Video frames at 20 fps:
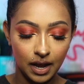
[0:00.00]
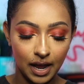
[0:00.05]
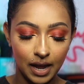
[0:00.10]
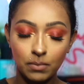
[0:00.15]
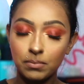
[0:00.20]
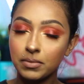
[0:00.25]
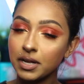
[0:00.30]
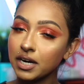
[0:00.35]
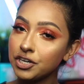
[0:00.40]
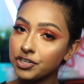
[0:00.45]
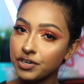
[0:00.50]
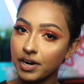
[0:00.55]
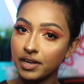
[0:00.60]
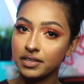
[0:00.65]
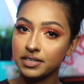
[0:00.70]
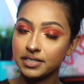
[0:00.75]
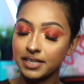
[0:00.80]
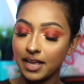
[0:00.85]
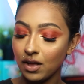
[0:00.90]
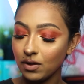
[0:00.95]
I'm gonna try
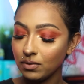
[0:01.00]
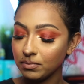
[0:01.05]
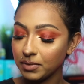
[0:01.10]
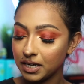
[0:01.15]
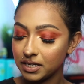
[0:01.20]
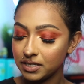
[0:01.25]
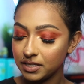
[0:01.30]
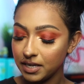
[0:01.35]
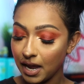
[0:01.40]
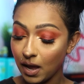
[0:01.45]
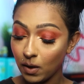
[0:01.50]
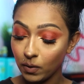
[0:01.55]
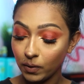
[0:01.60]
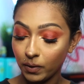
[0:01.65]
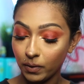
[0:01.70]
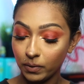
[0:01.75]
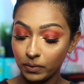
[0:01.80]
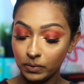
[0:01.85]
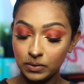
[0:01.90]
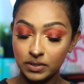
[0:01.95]
this out. I'm gonna see how it
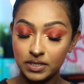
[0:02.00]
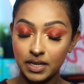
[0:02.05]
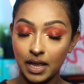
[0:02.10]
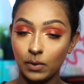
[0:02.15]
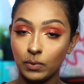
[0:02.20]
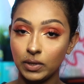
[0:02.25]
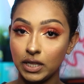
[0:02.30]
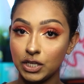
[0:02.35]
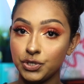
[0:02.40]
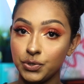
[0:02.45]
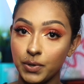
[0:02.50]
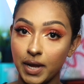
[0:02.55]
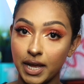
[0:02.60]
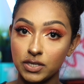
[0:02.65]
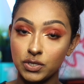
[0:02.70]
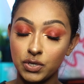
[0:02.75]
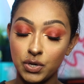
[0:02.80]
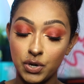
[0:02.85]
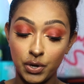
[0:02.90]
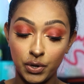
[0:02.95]
goes. I will let you
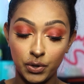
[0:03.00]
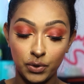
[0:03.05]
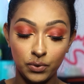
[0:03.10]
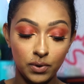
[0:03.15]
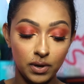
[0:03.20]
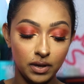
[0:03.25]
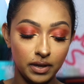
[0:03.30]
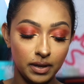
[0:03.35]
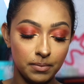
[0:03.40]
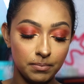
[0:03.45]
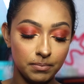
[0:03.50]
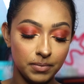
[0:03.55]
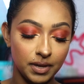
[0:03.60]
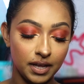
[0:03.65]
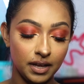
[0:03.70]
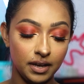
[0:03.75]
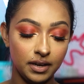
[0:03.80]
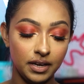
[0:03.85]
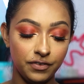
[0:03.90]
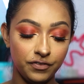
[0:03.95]
guys know.
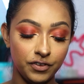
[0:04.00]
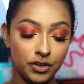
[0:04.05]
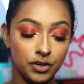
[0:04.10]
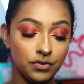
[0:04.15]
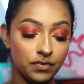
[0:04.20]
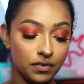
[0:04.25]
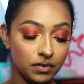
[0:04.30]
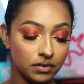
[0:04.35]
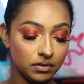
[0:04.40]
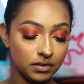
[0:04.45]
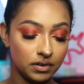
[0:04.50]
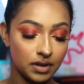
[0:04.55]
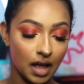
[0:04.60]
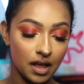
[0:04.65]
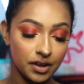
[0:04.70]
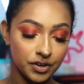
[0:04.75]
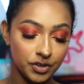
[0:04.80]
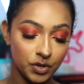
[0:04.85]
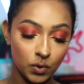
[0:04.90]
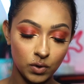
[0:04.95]
But if you've
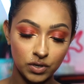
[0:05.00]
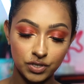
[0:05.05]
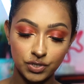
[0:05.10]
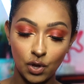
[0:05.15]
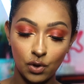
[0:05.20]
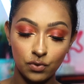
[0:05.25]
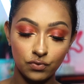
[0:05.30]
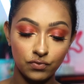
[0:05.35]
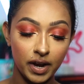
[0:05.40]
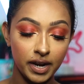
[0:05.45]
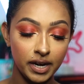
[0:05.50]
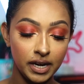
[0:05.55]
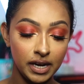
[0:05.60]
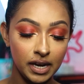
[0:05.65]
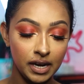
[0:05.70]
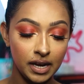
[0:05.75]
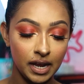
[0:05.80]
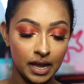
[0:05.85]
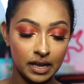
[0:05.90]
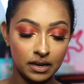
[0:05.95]
gotten yours
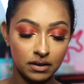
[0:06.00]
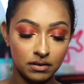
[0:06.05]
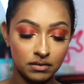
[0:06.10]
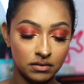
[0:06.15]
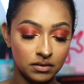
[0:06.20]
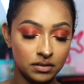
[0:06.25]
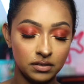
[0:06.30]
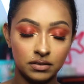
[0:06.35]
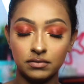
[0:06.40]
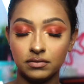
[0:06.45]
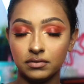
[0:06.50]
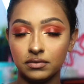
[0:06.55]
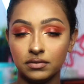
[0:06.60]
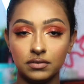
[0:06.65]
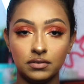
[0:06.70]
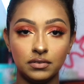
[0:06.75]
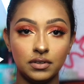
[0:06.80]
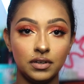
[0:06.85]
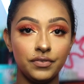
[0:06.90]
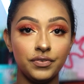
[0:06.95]
already and
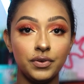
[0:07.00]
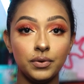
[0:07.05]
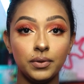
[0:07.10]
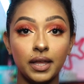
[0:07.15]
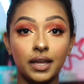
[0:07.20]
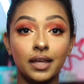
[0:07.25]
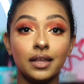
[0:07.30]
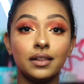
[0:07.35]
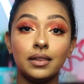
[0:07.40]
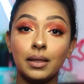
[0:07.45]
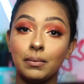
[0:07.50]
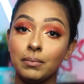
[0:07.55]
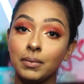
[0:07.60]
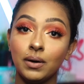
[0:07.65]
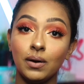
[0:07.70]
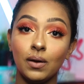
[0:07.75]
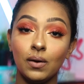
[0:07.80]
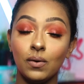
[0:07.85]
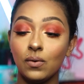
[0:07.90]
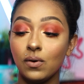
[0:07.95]
if you like it, let me
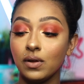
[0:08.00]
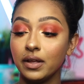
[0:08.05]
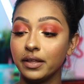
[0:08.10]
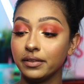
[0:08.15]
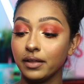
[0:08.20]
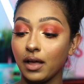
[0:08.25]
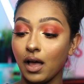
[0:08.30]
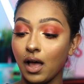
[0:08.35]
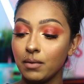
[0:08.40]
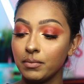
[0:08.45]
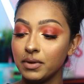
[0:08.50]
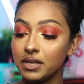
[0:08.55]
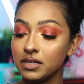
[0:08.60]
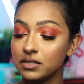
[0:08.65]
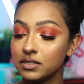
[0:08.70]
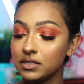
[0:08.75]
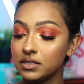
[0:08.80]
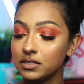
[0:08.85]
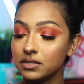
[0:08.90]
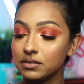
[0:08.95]
know in the
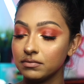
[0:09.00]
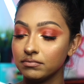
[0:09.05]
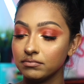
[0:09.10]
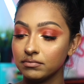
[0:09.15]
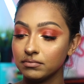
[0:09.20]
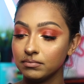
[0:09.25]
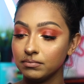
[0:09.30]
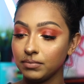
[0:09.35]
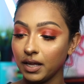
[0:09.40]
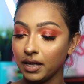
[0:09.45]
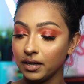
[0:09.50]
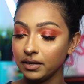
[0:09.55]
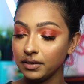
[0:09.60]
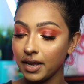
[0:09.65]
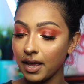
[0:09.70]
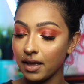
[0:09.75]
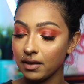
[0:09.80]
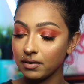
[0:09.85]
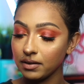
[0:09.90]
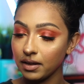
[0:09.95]
comments. But
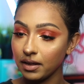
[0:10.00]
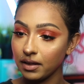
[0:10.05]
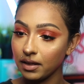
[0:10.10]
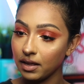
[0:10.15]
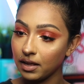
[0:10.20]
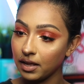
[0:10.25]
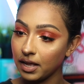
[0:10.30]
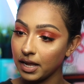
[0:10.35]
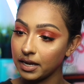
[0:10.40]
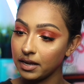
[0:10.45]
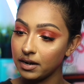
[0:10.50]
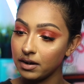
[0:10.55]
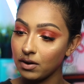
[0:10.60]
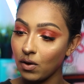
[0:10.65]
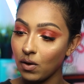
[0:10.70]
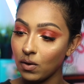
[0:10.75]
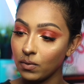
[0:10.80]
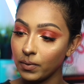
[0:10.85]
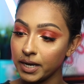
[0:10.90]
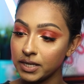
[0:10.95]
yeah, I can
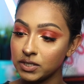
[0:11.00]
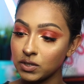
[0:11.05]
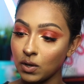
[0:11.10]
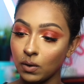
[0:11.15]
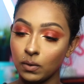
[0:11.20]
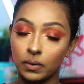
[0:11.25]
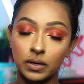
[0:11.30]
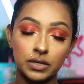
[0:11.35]
always